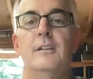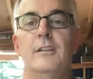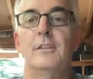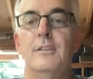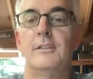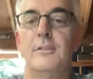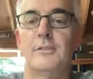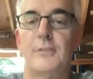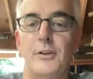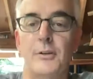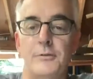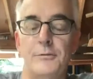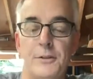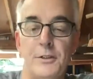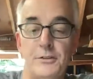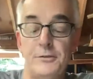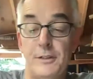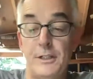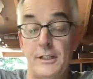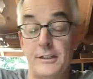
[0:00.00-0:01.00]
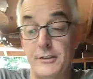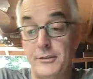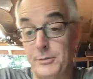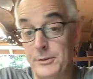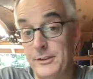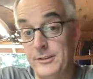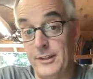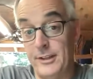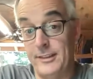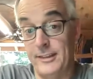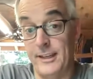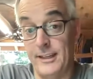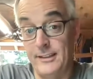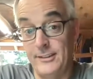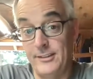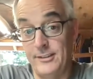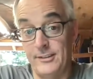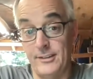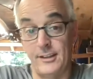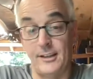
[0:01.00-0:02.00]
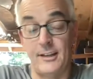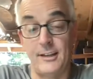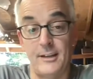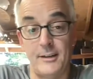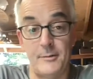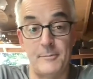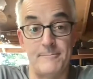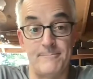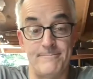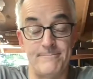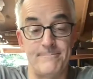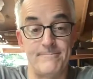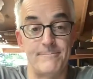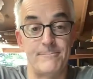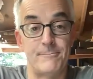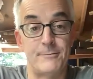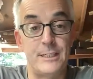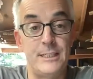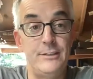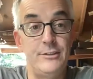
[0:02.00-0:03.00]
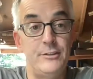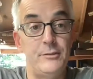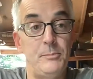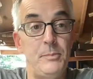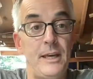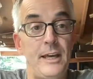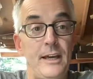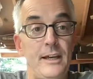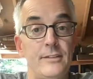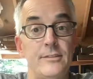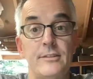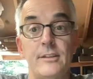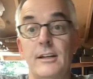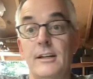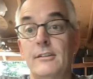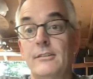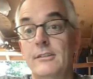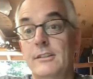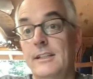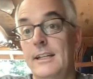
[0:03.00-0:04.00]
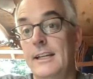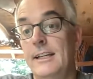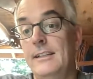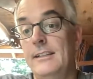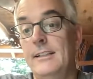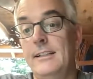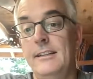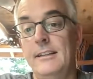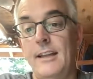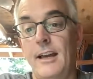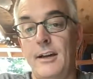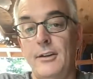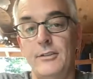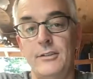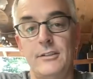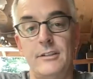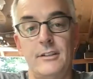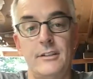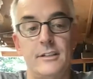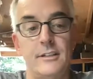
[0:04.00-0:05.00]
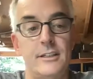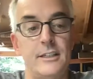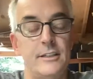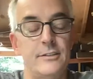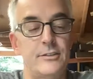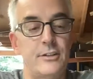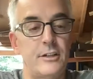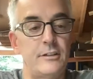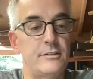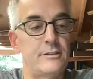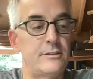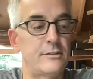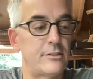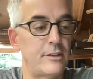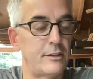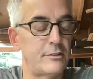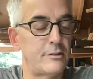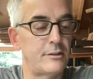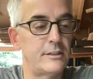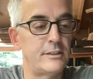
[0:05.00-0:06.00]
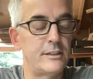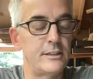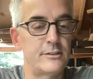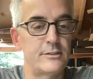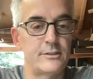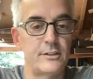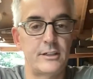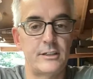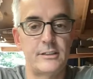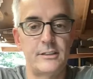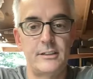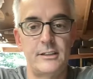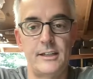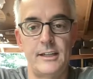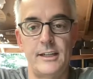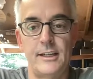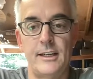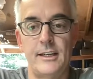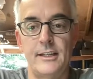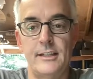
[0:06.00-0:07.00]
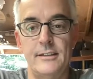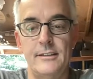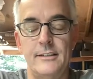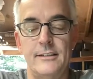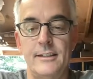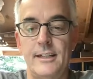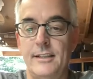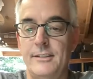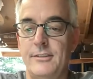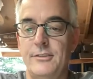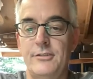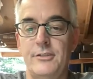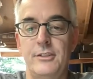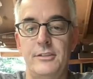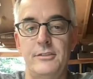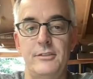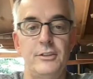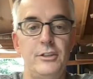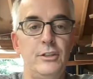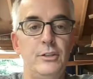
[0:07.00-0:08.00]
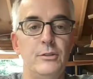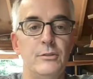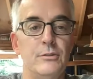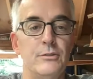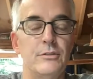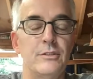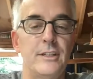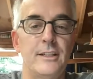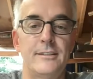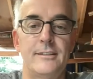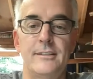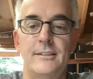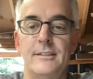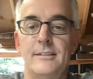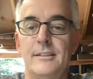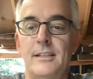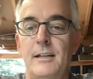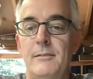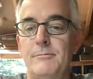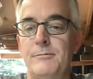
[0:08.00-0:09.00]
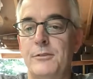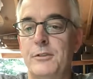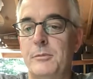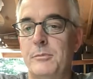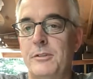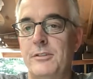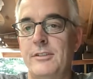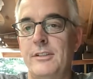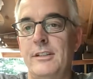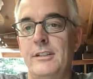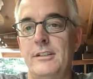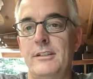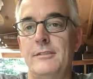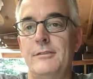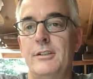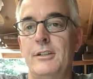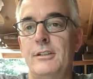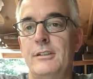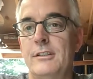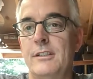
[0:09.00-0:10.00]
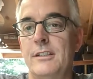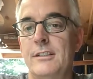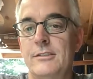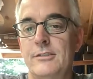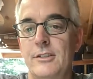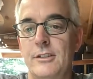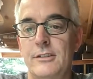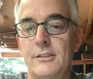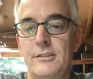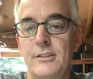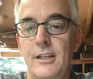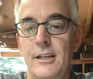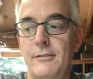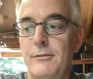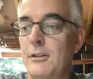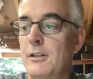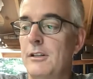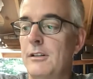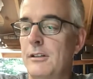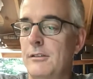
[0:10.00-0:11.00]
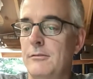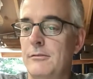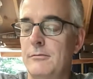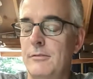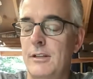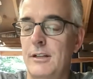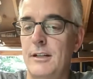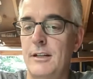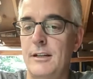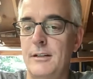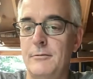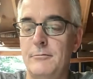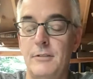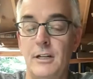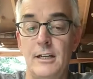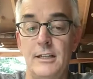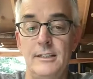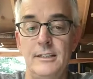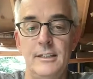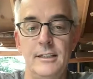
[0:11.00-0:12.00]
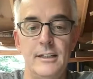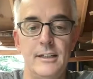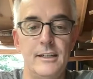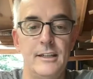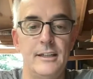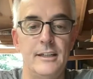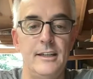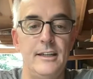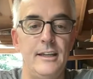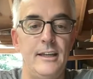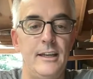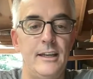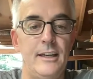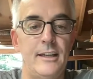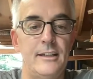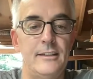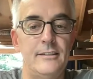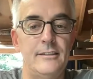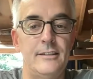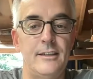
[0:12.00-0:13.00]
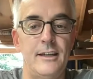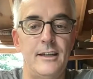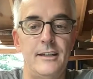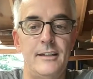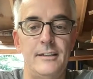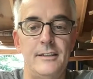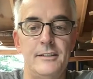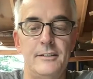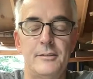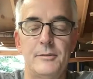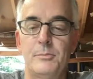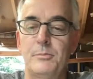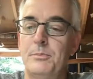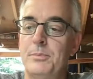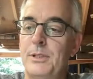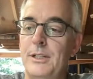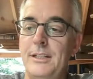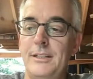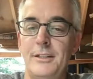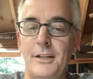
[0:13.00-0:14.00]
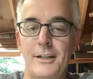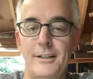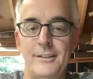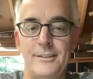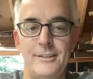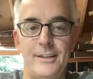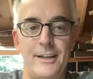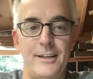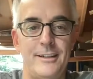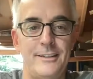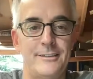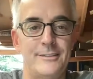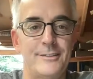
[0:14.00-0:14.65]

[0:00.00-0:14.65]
So first of all, I just want to say thanks. We just passed 118,000 on our Kickstarter. This is our third Kickstarter, and that's just huge. That's in the top 4% of all Kickstarters ever run, and it's pretty darn exciting.